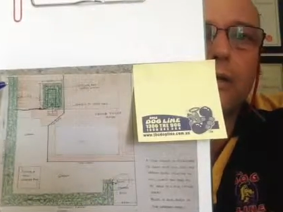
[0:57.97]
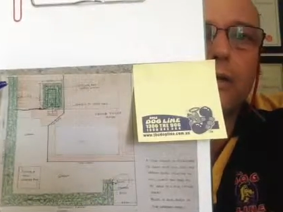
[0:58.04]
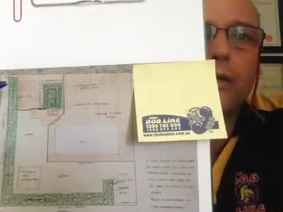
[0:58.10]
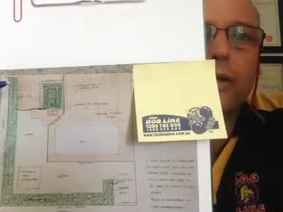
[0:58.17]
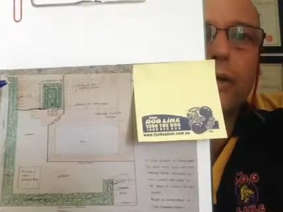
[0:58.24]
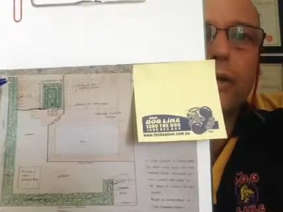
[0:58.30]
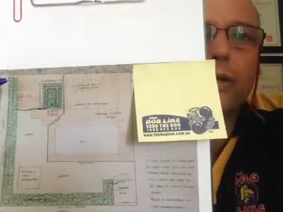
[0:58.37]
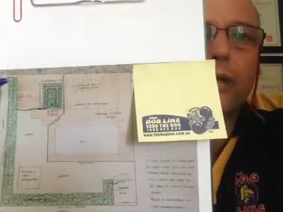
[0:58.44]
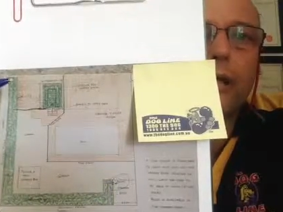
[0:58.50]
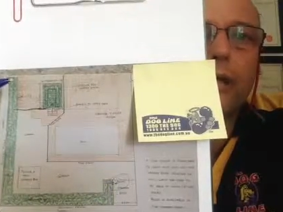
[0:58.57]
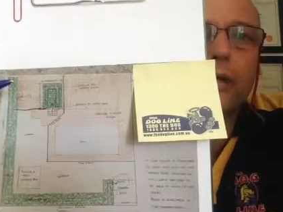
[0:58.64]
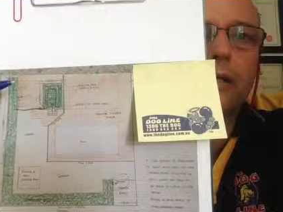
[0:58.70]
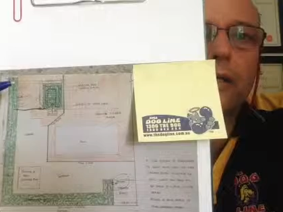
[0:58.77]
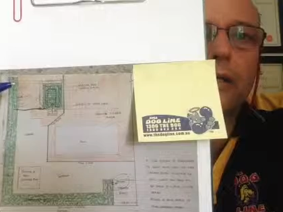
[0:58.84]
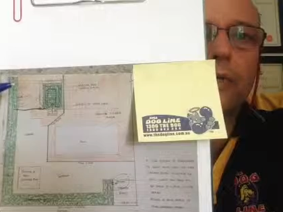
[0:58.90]
turn
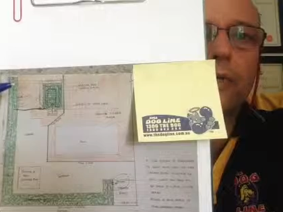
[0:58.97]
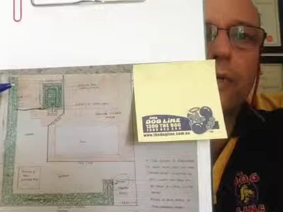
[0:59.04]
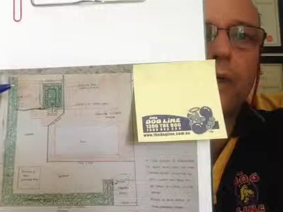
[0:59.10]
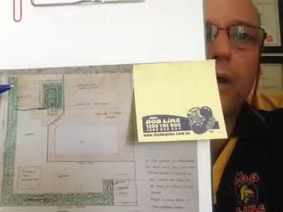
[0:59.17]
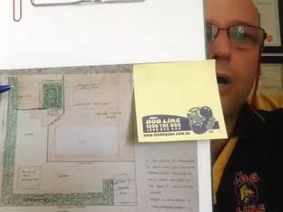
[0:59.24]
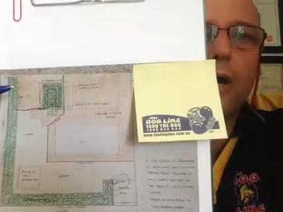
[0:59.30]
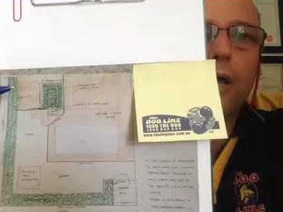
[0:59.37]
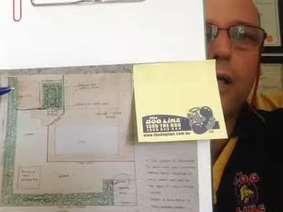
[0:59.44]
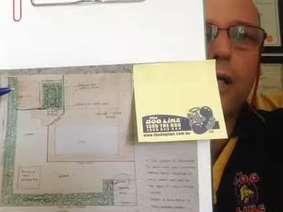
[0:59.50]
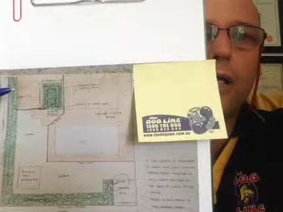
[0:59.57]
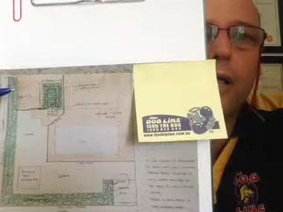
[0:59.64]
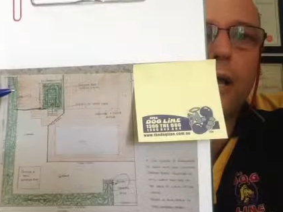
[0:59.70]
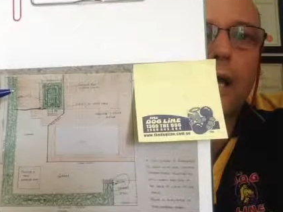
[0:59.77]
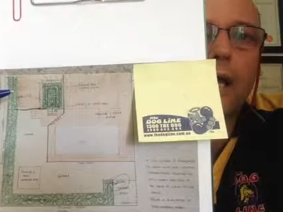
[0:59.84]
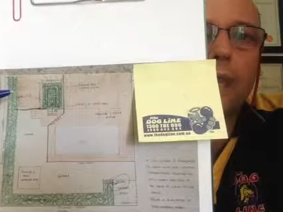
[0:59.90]
around and keep the wire
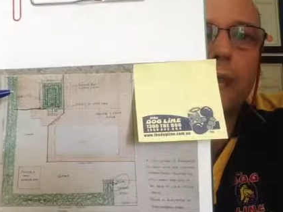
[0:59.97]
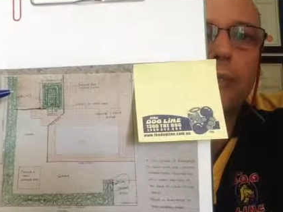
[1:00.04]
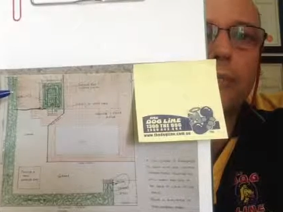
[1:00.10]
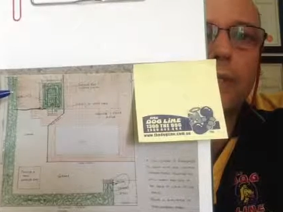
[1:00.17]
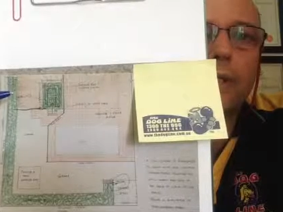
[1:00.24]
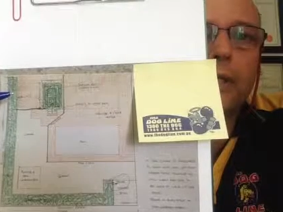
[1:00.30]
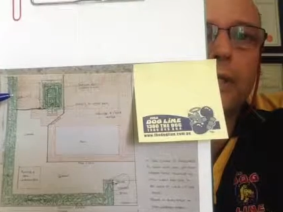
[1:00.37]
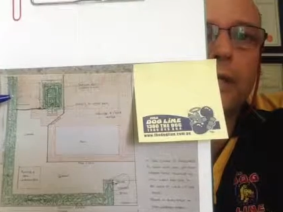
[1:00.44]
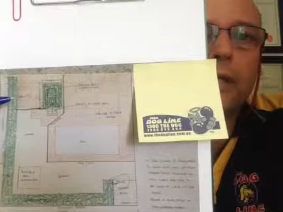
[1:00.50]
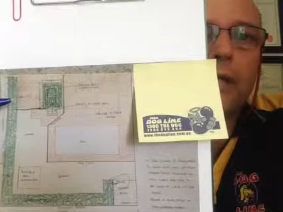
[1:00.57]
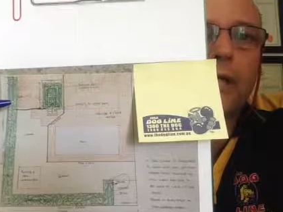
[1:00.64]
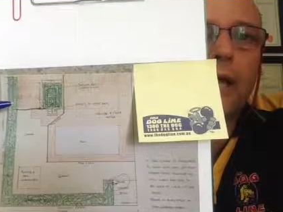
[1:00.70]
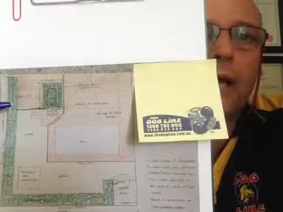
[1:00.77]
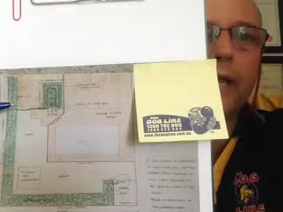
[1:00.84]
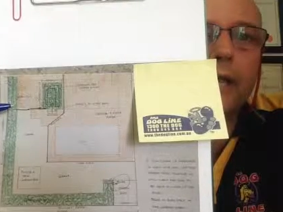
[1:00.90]
in the middle of the
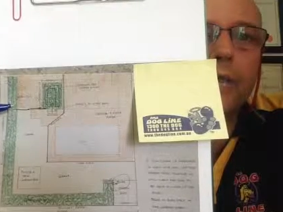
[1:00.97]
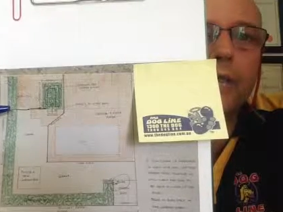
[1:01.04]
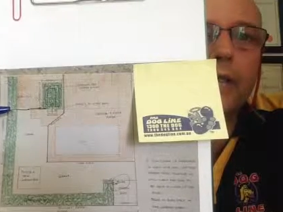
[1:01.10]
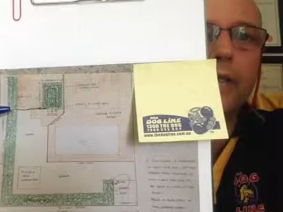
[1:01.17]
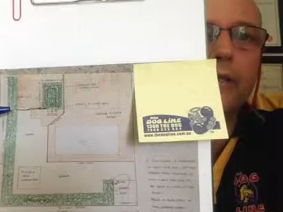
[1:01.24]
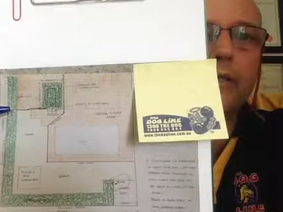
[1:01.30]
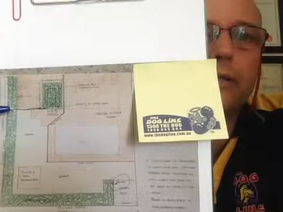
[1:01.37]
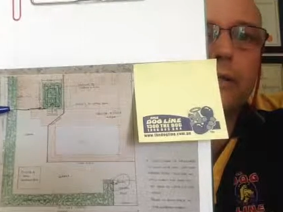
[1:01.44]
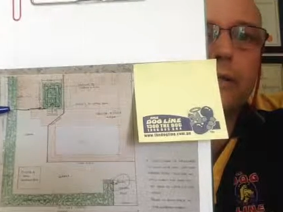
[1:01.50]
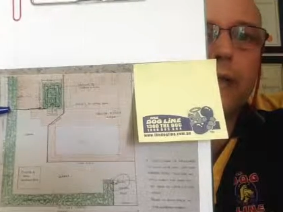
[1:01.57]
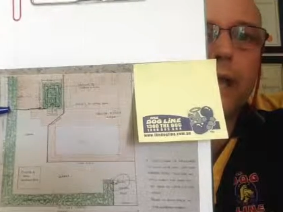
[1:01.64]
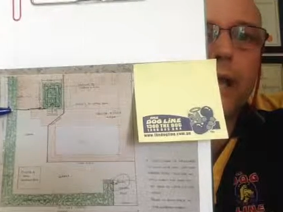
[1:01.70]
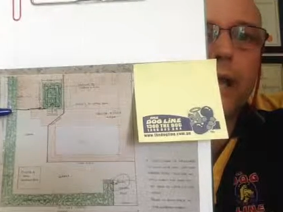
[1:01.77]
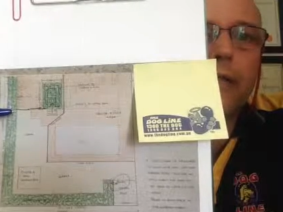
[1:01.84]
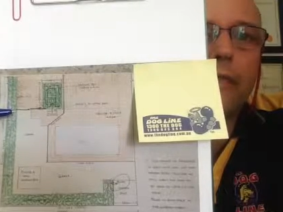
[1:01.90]
garden bed,
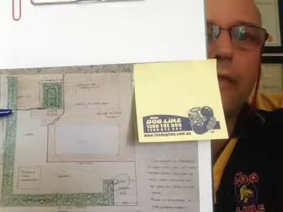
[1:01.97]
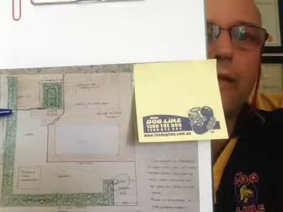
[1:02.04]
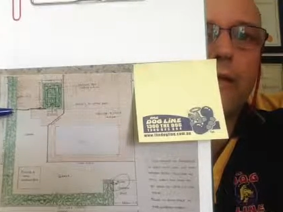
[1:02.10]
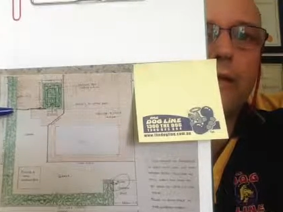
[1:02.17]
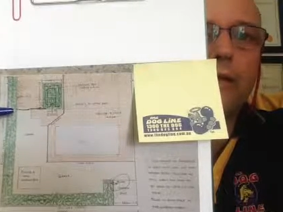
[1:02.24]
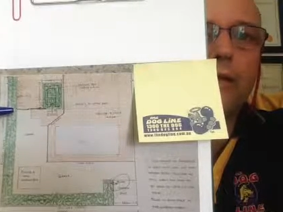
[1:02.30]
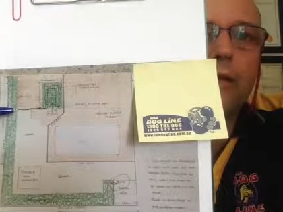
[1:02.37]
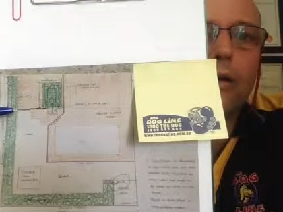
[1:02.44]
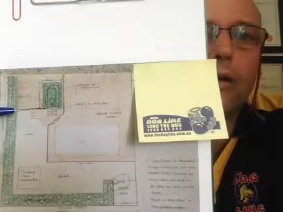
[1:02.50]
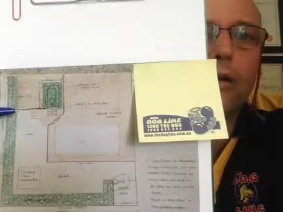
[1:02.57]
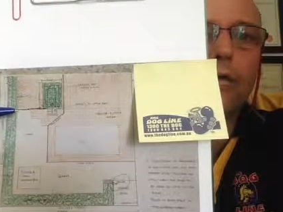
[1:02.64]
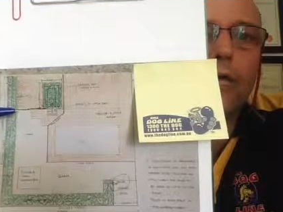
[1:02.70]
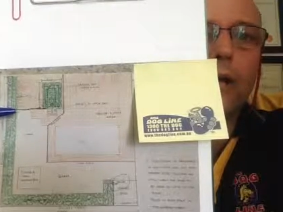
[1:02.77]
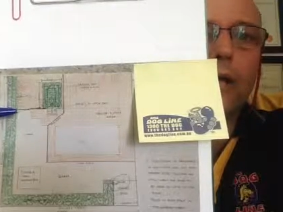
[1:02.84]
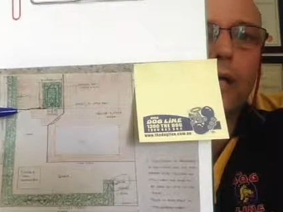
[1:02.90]
and then
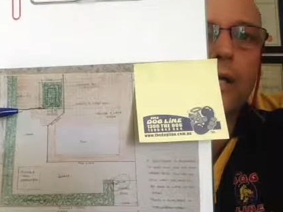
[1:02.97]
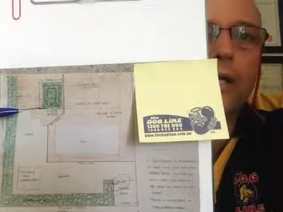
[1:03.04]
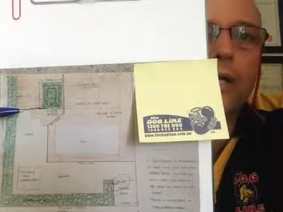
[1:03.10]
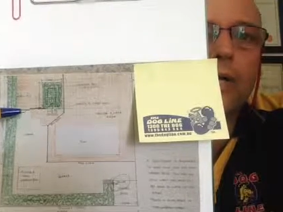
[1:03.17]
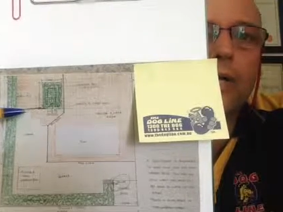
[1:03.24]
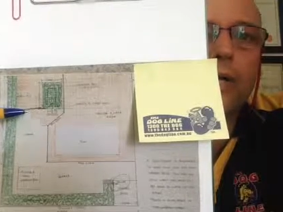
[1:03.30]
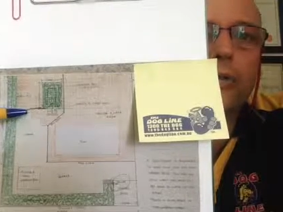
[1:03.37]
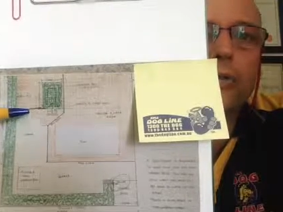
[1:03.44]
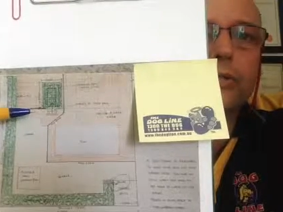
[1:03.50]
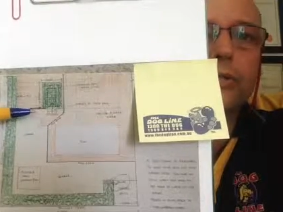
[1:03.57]
run across